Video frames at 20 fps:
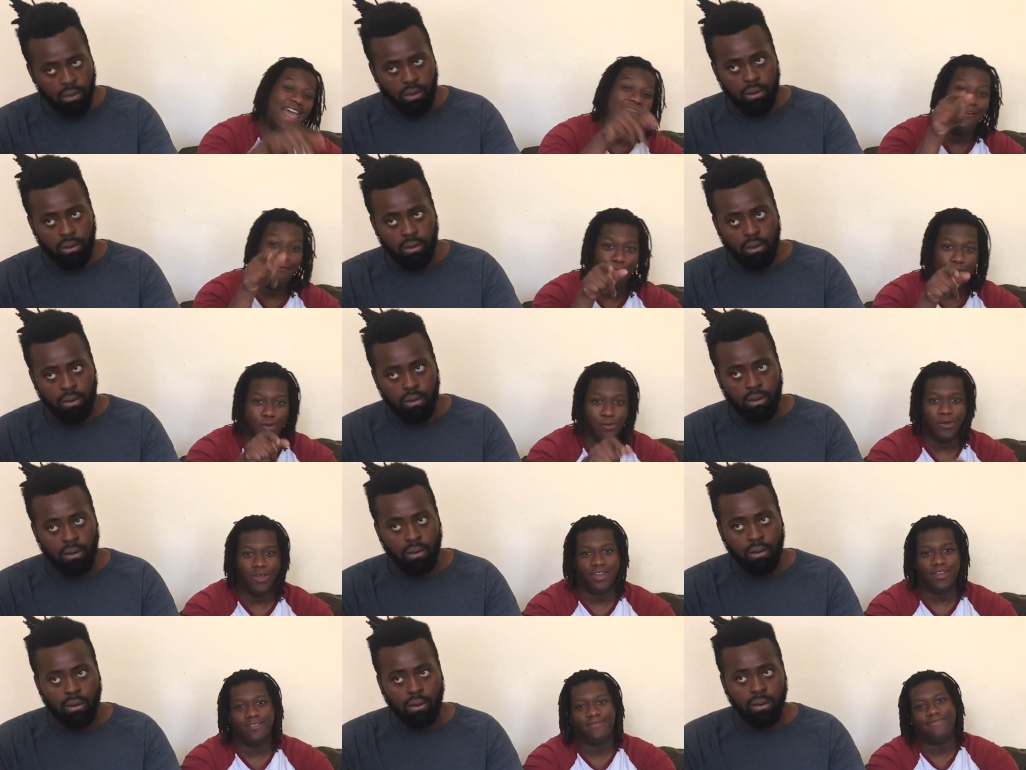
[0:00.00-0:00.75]

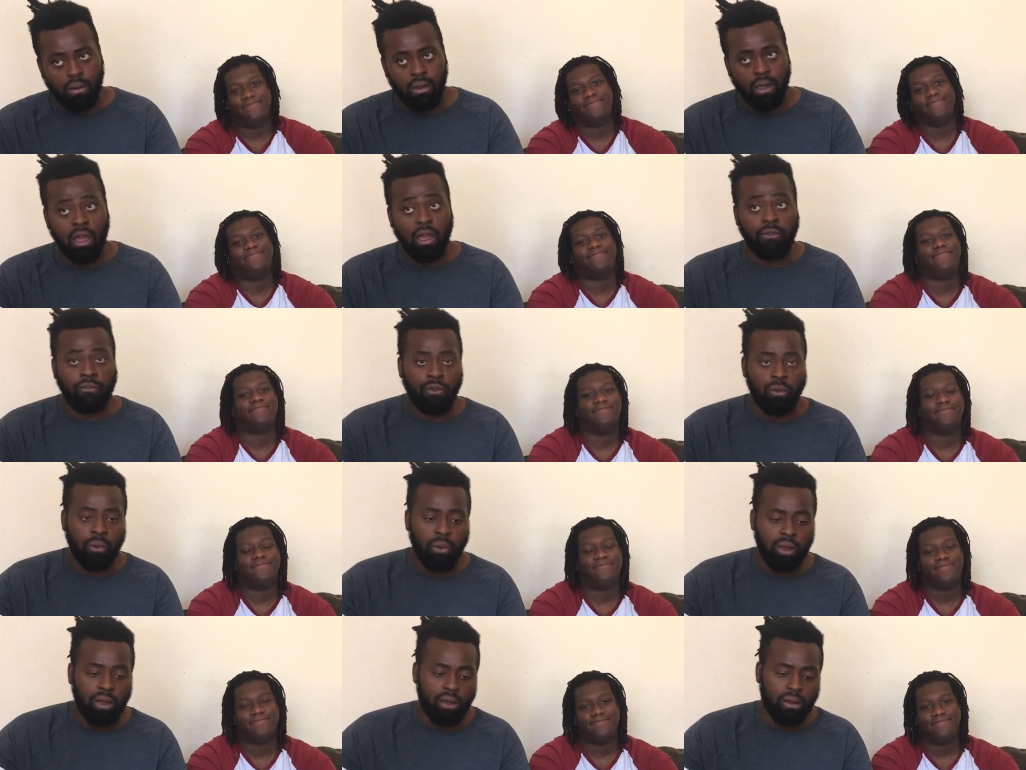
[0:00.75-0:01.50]
Speaker 1: Everywhere.
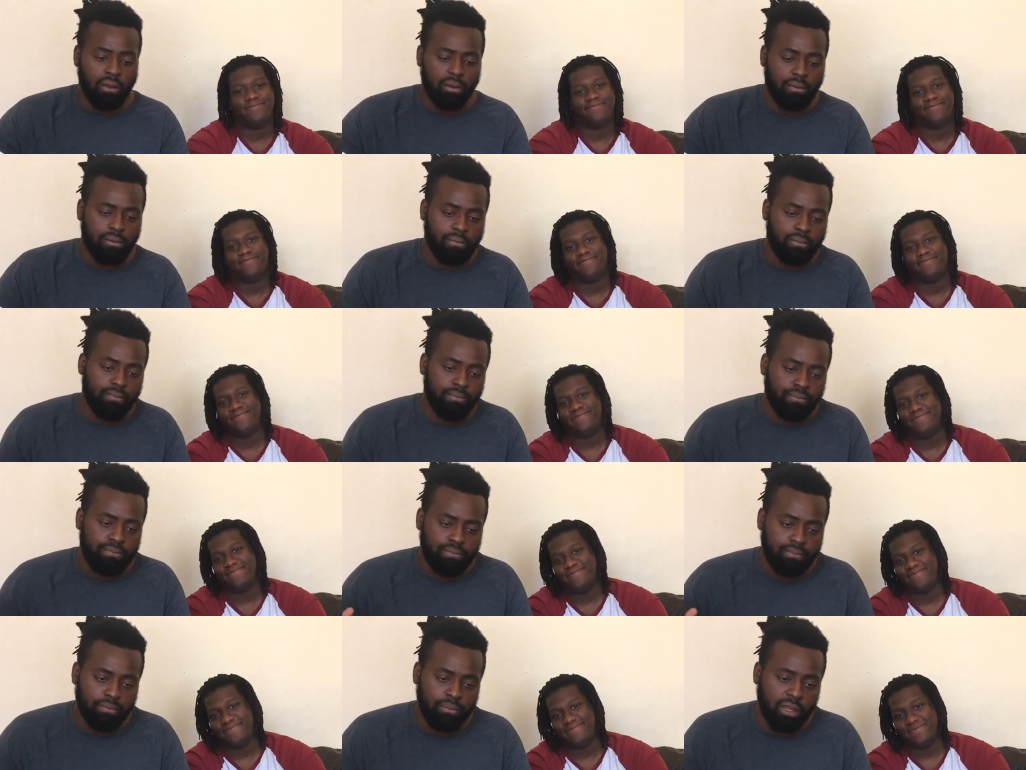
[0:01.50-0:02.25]
Speaker 2: Everywhere.
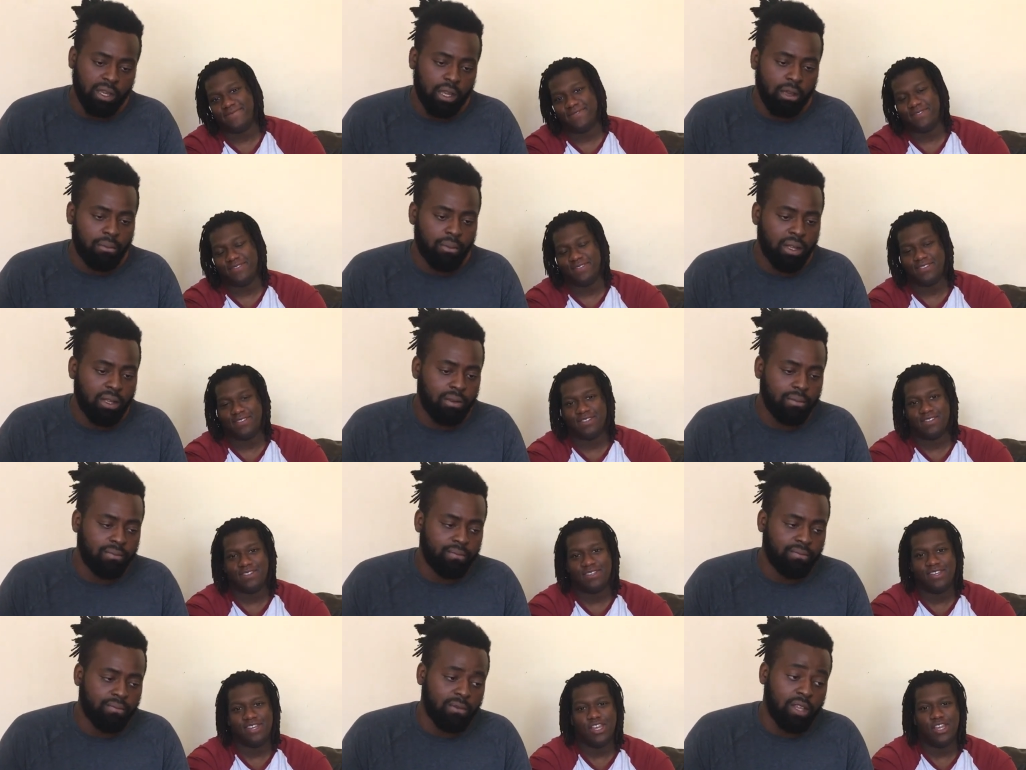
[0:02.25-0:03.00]
Yeah, man.
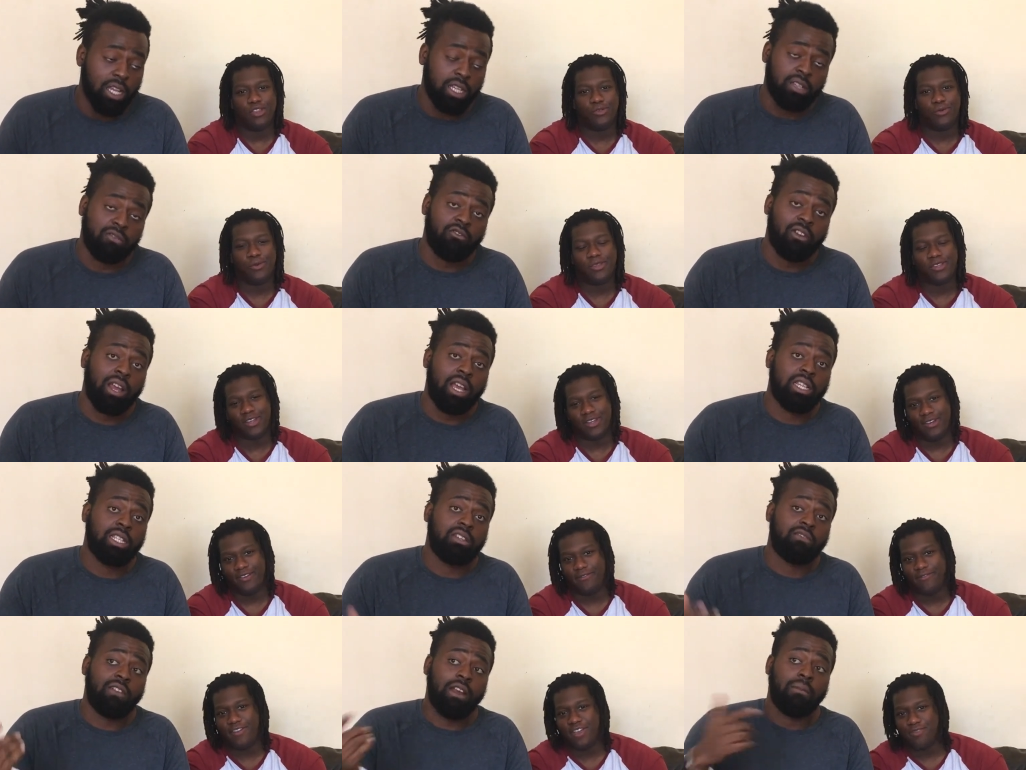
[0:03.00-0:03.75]
That's, a